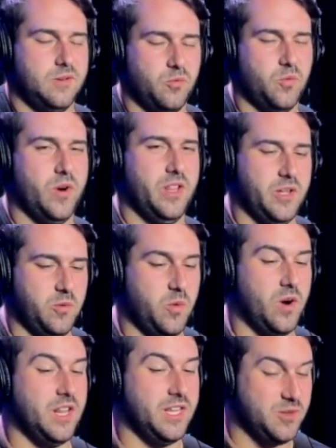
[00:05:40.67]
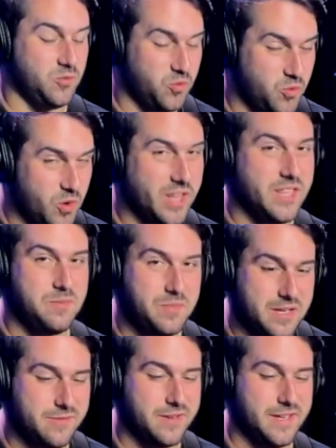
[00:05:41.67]
really, really, really
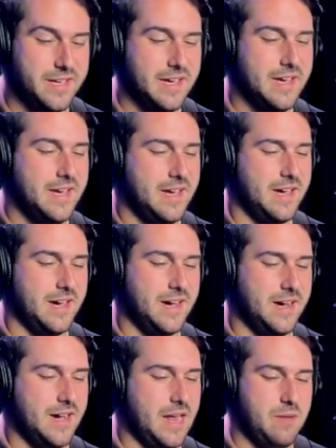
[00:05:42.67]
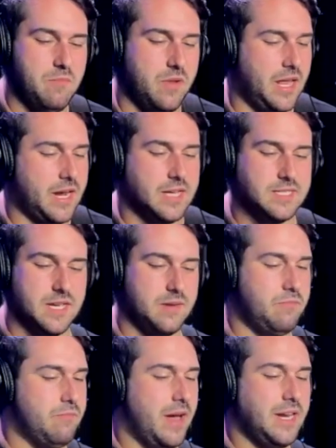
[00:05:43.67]
beefy. And like I said,
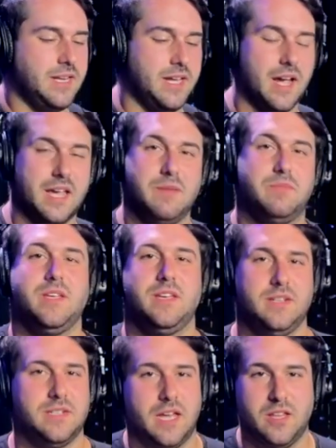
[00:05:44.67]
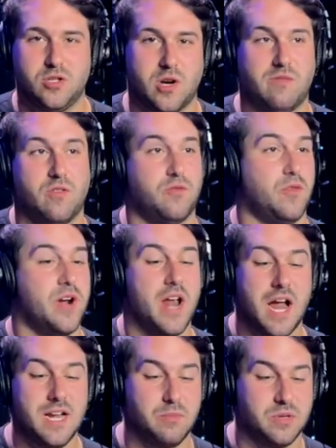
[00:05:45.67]
mainly I keep the daily driver for
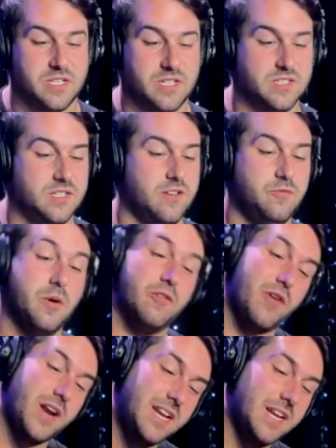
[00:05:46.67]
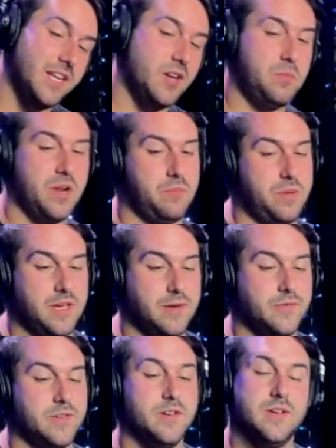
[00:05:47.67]
90% of stuff, but if I need a little bit of beef,
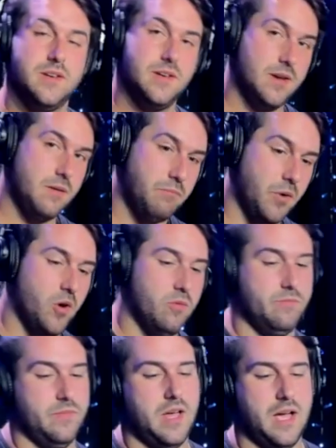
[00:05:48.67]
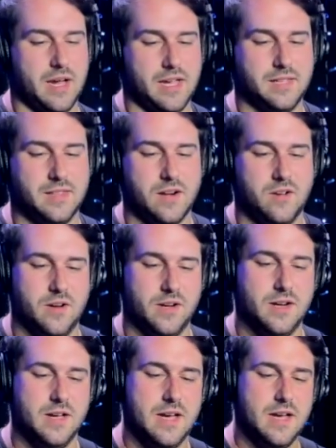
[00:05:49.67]
boom, I kick that
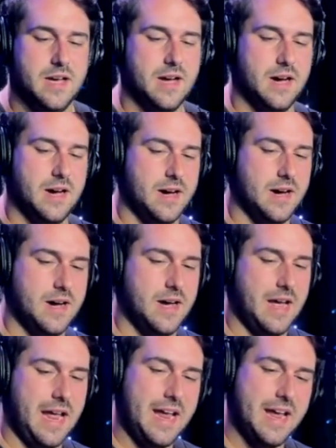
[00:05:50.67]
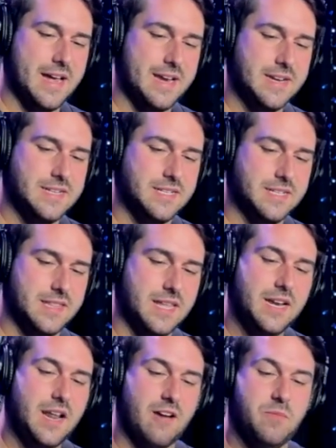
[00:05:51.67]
on. And
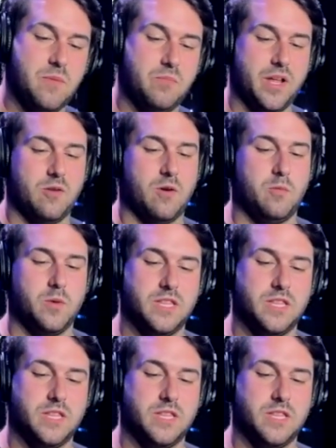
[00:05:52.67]
then I've been playing around with